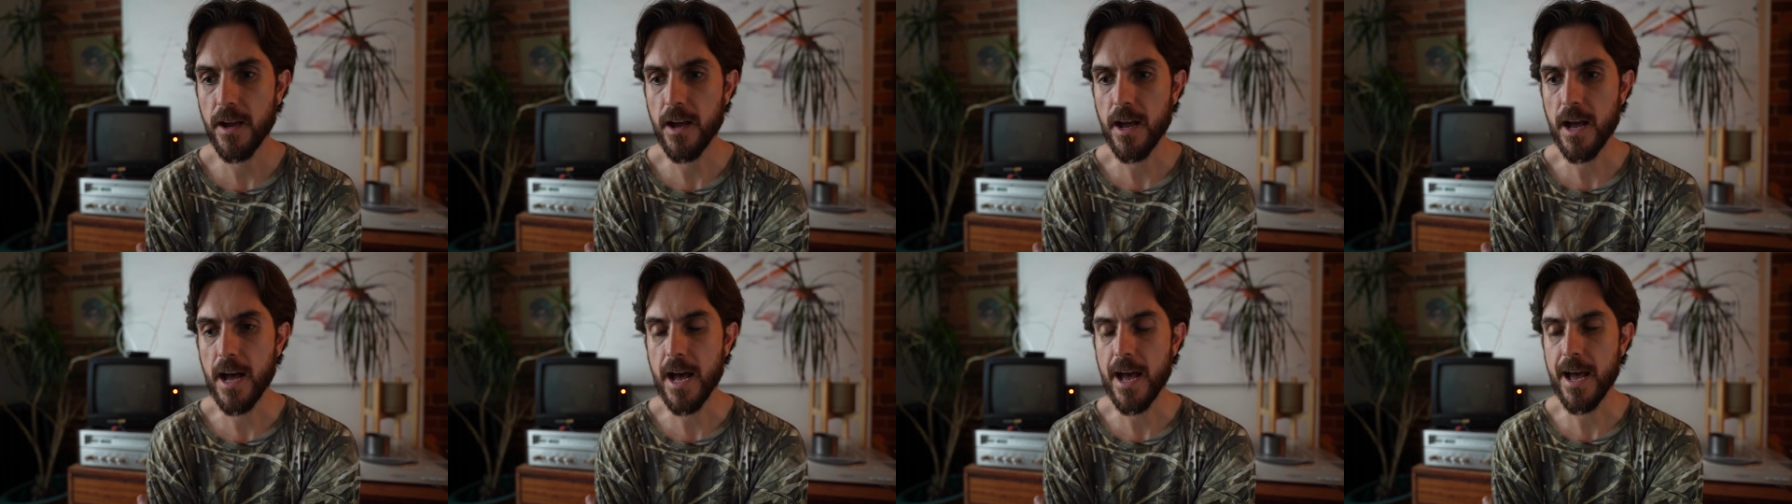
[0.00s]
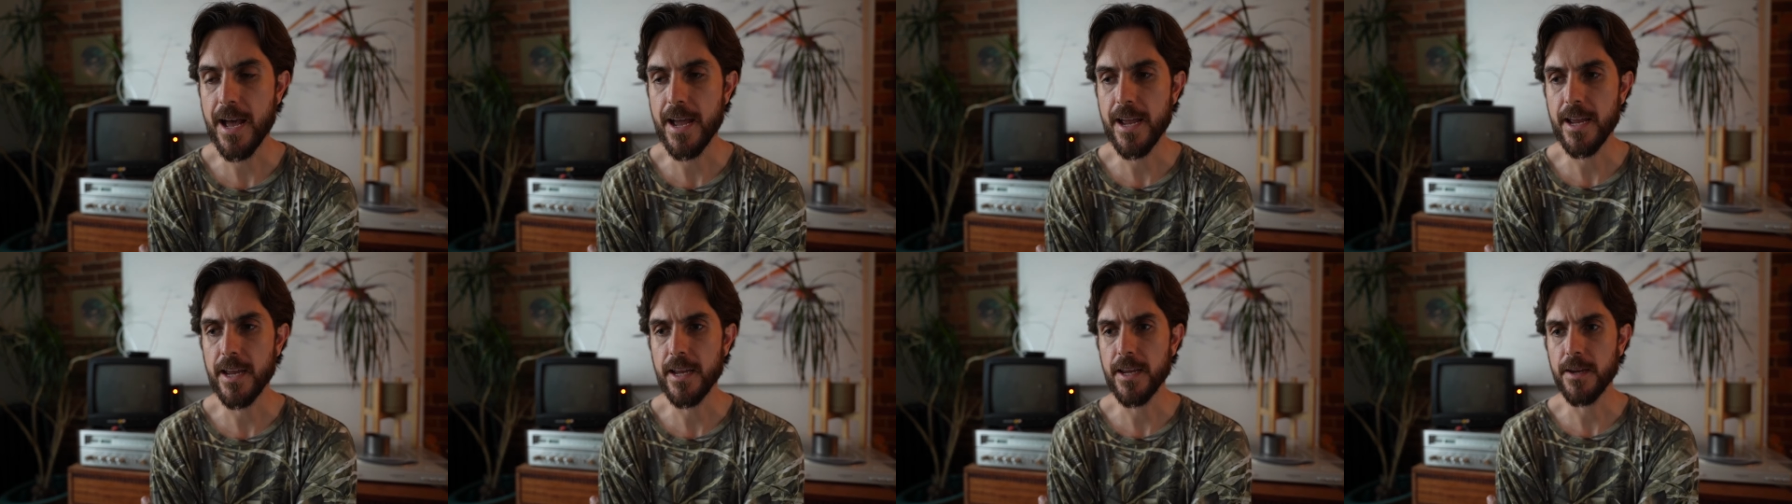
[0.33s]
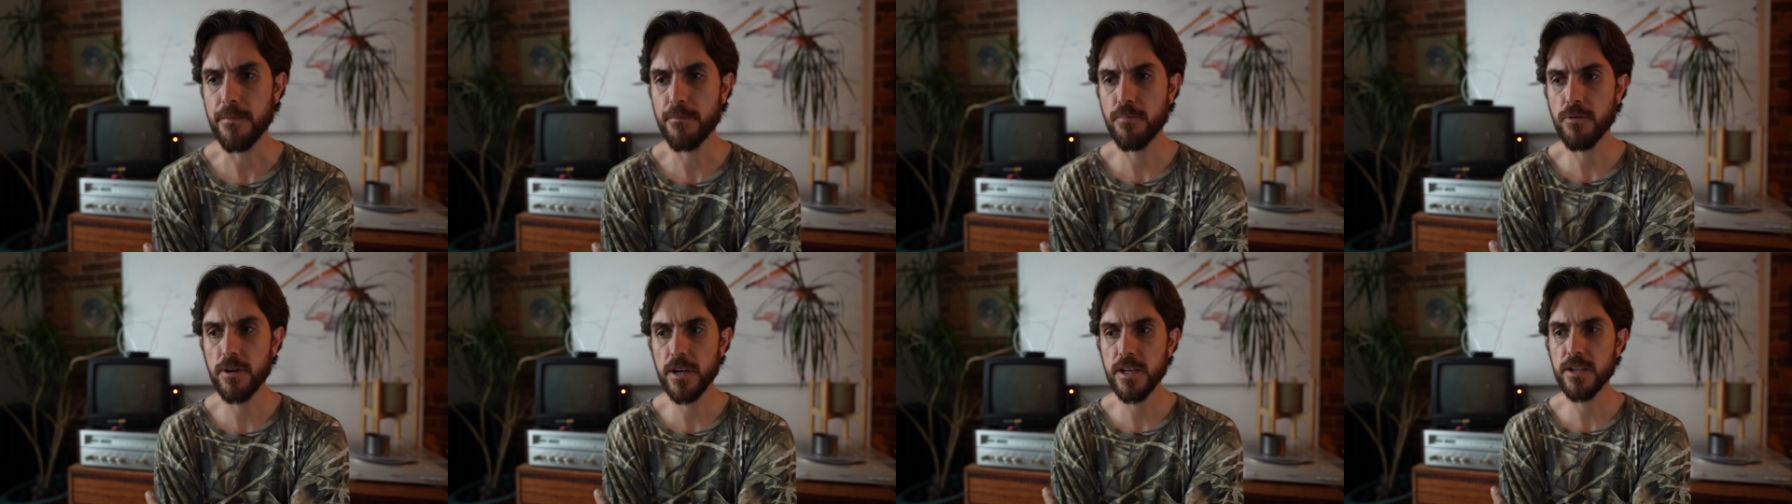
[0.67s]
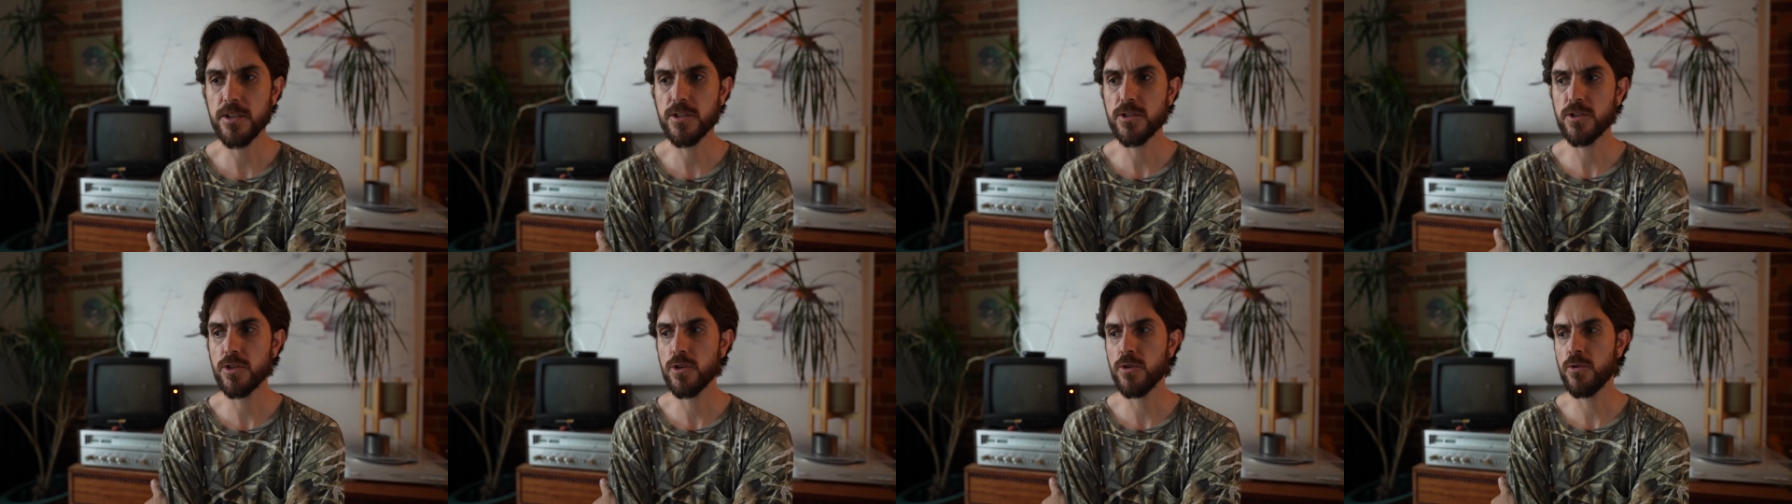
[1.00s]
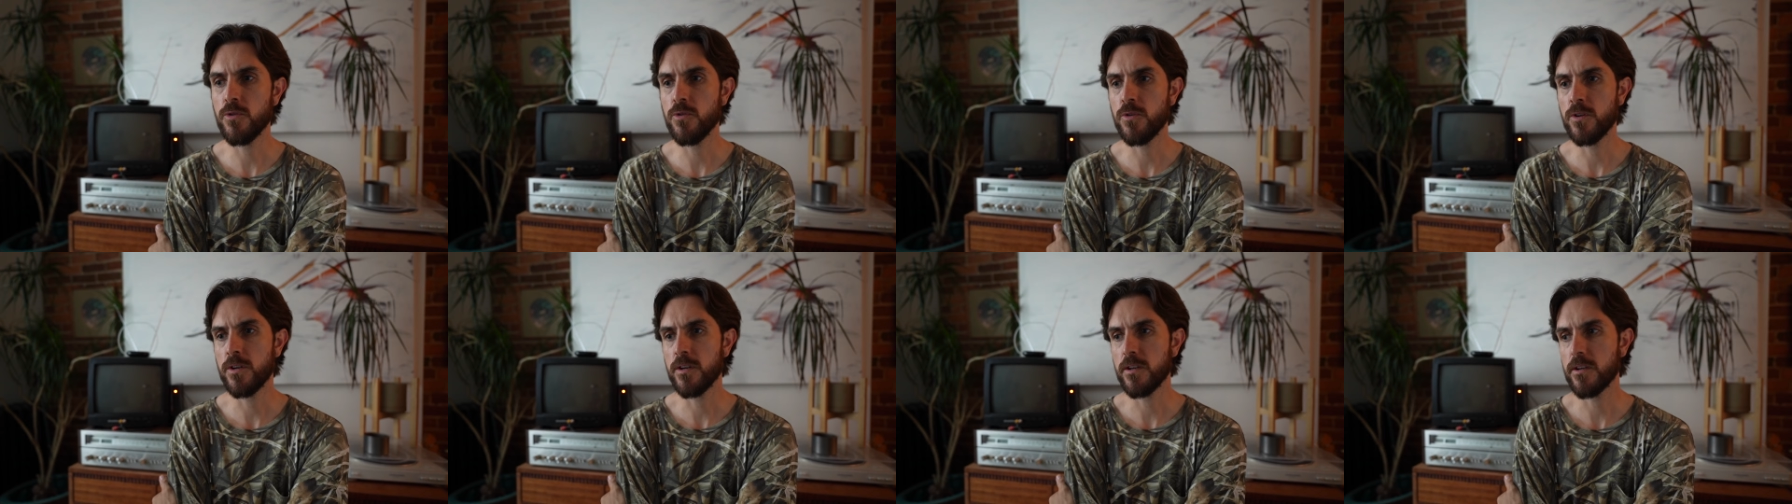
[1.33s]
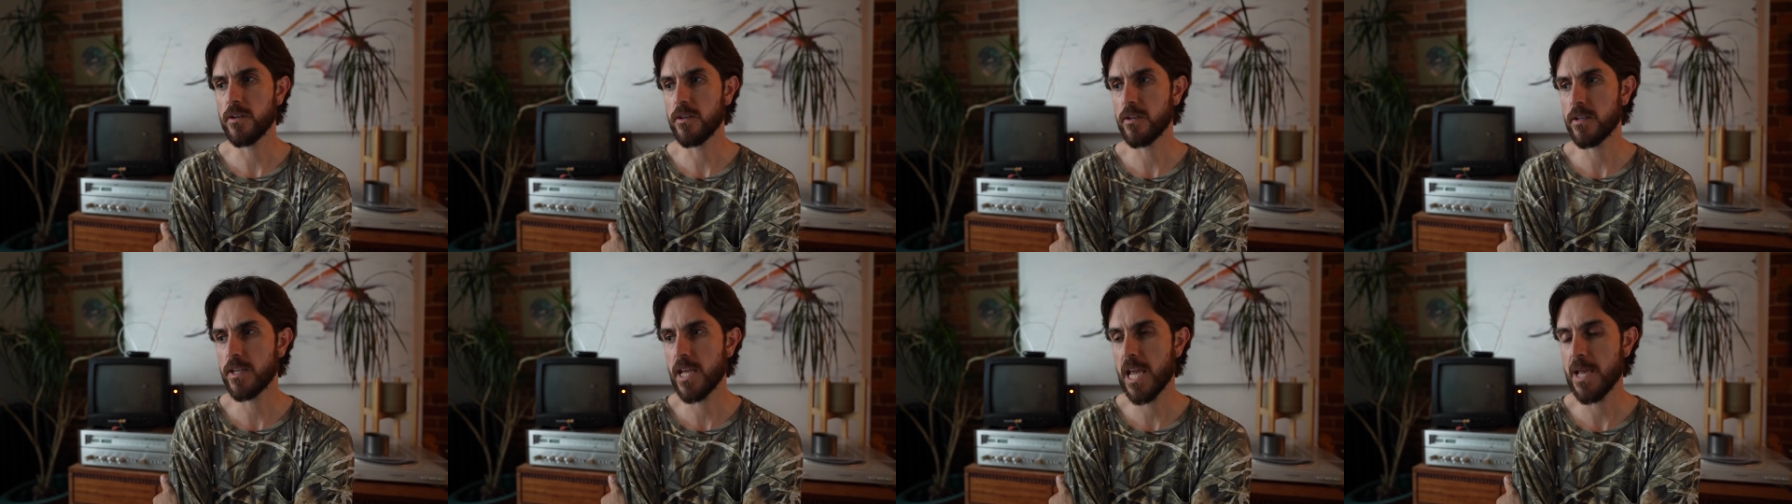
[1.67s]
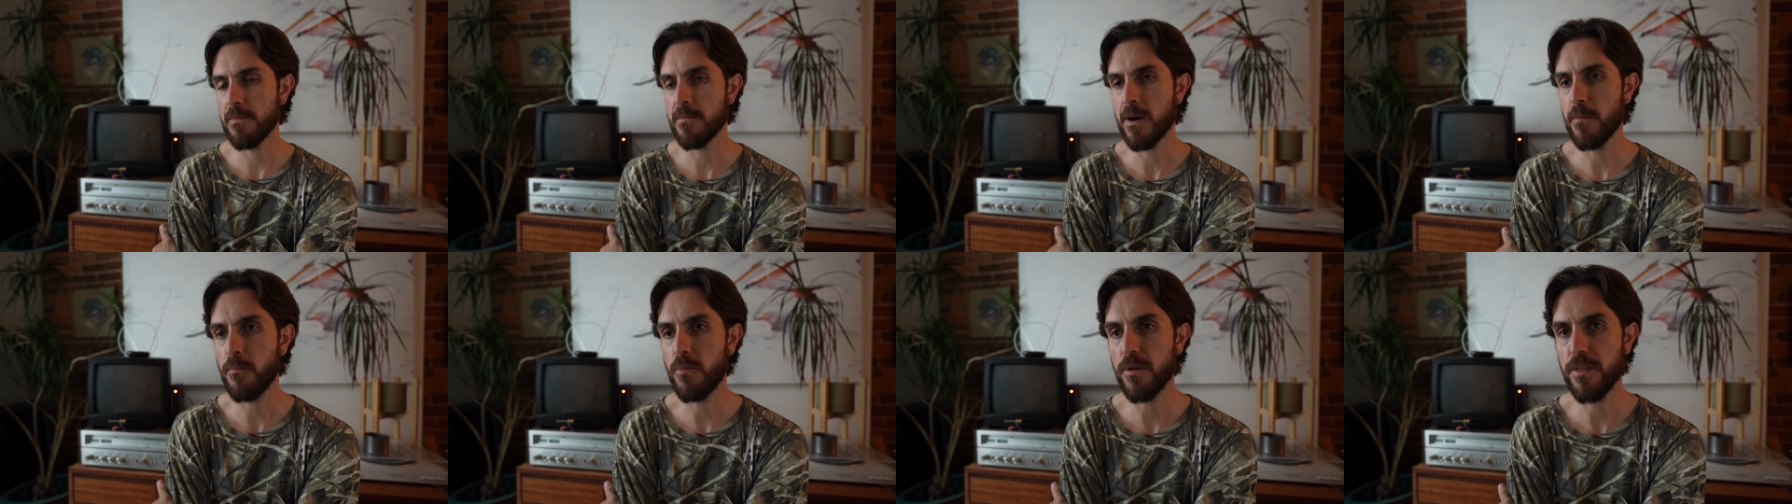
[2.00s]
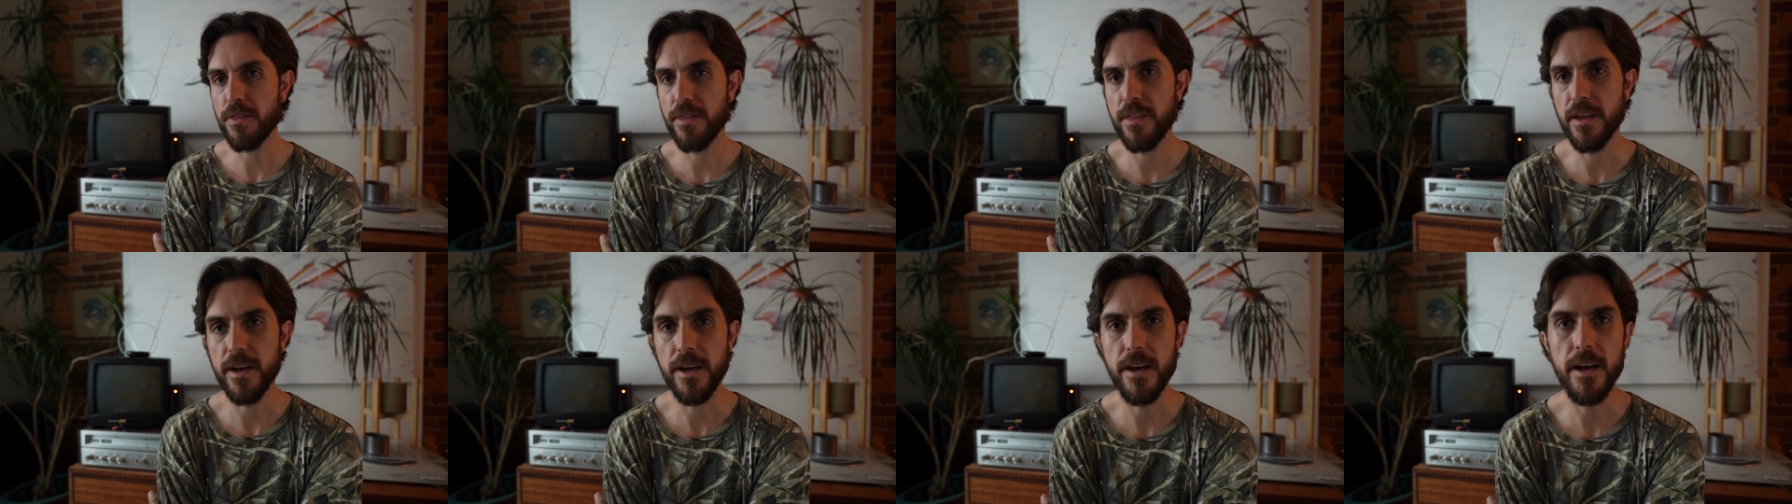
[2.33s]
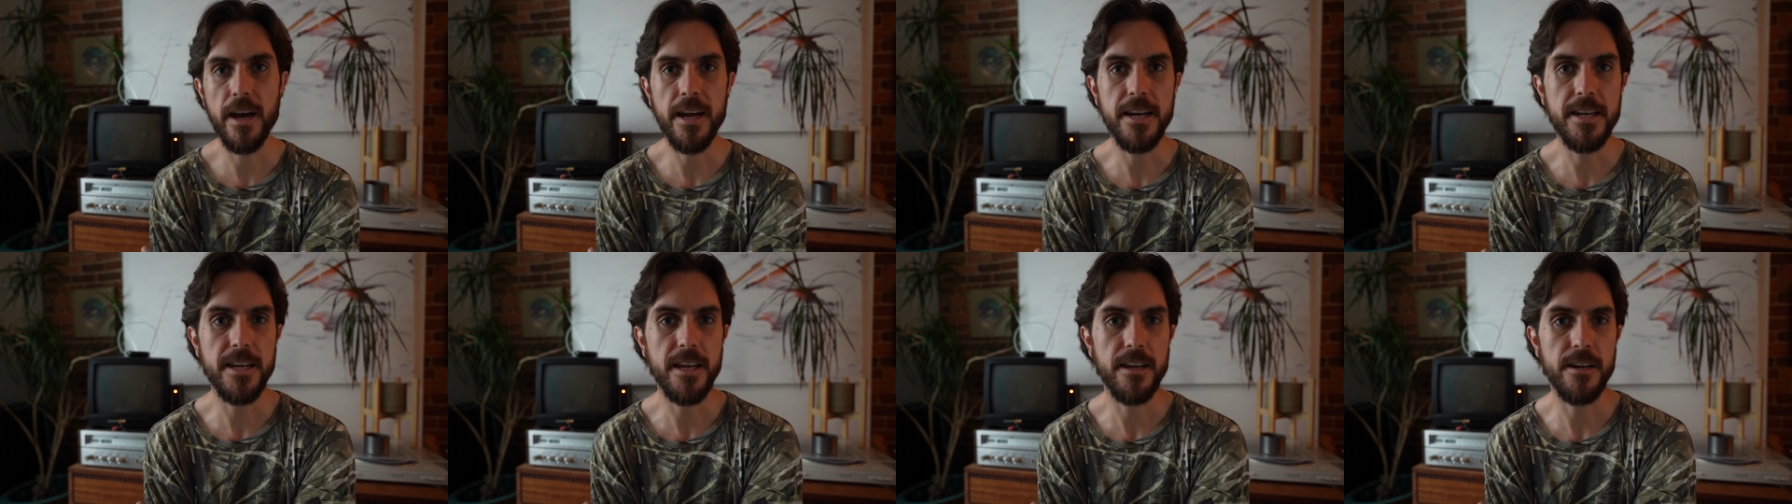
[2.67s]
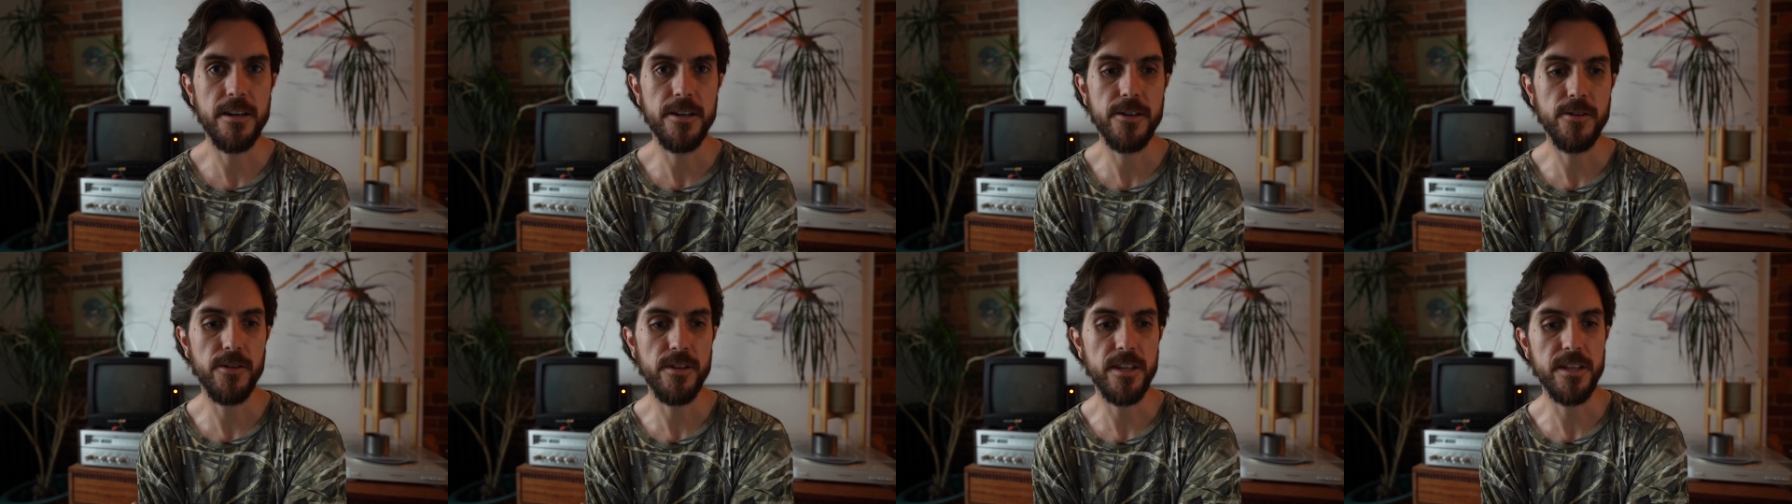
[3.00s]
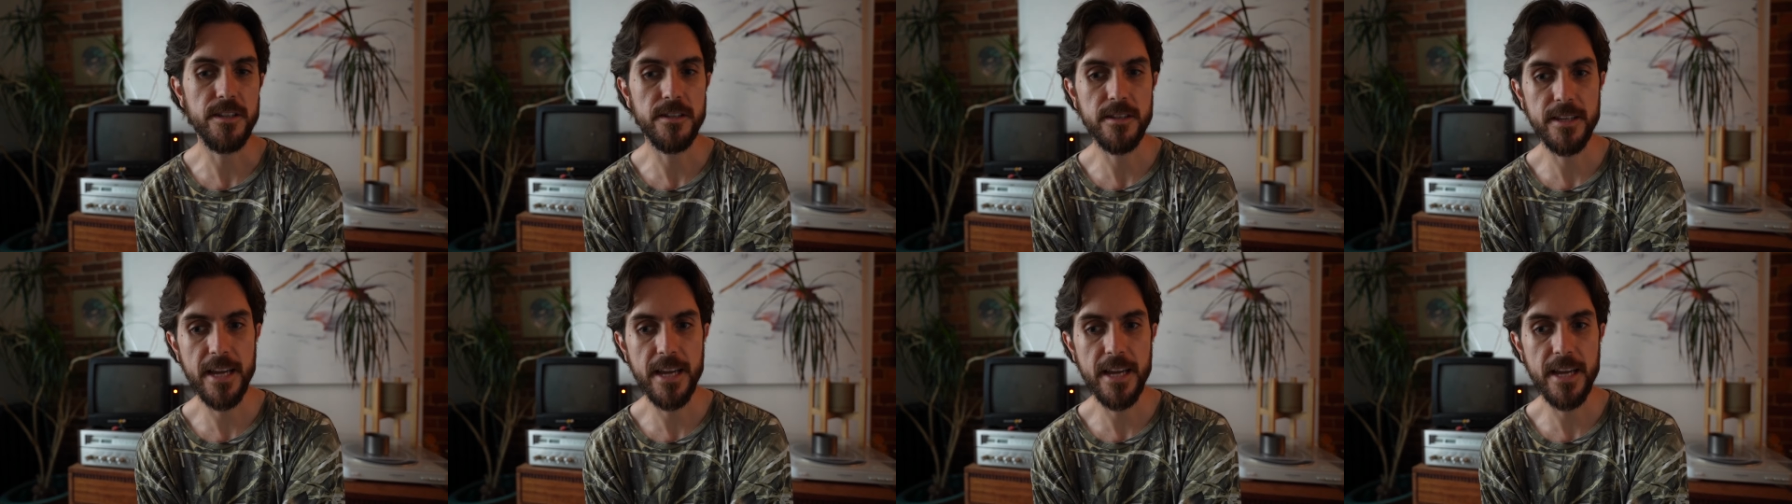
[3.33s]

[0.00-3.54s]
I pretty soon came up with the idea to do these